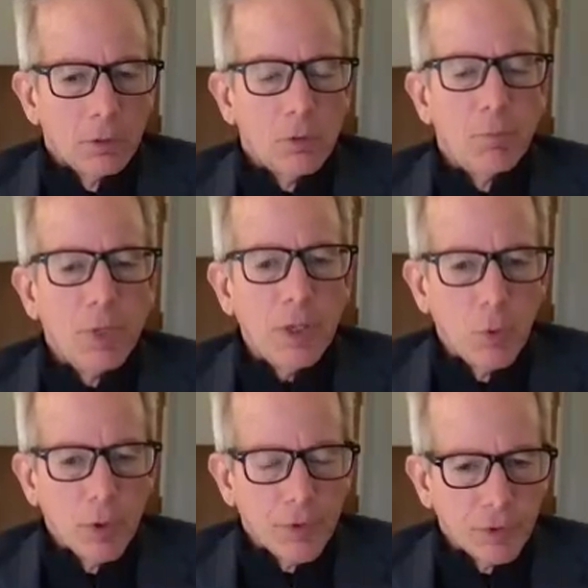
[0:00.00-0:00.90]
to be
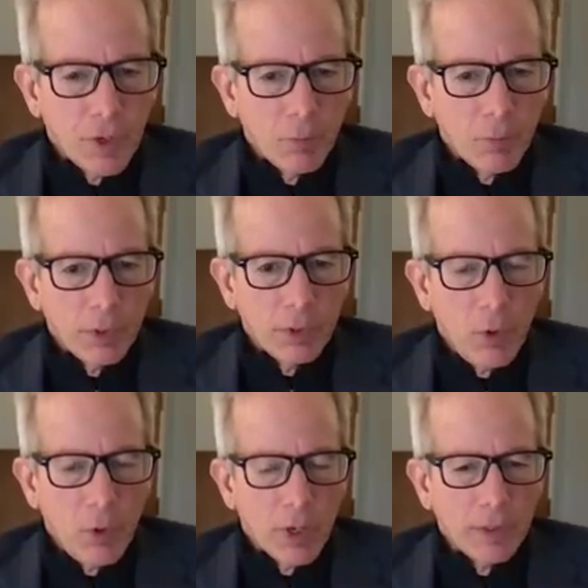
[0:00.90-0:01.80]
with someone
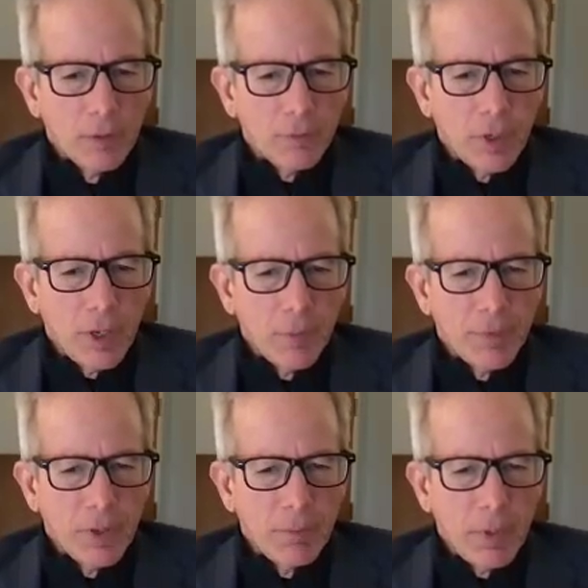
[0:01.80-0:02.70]
long enough to
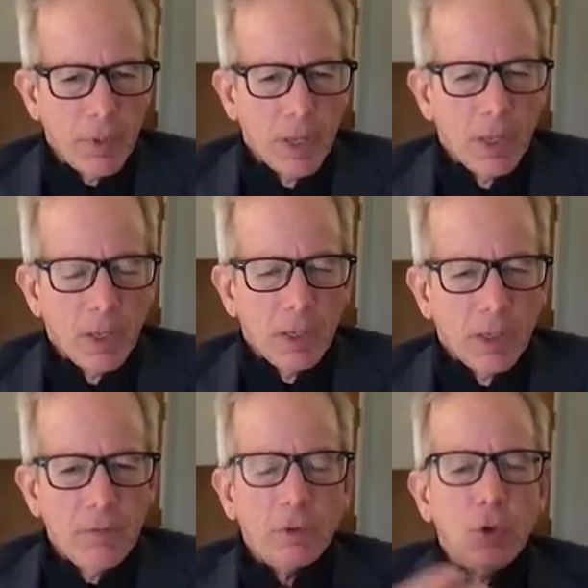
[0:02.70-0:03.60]
help them
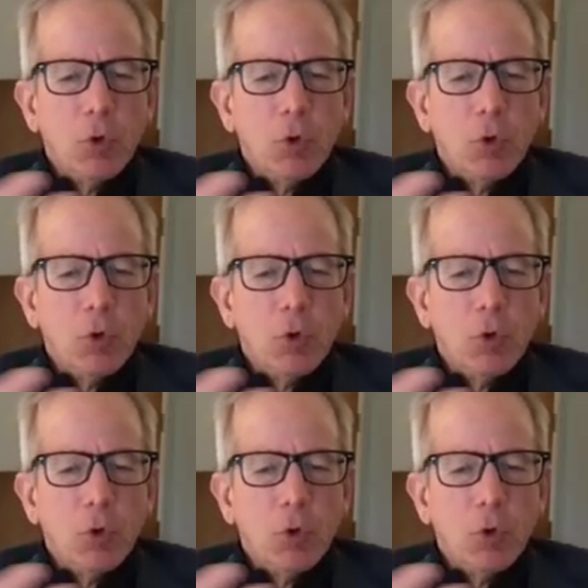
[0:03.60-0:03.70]
even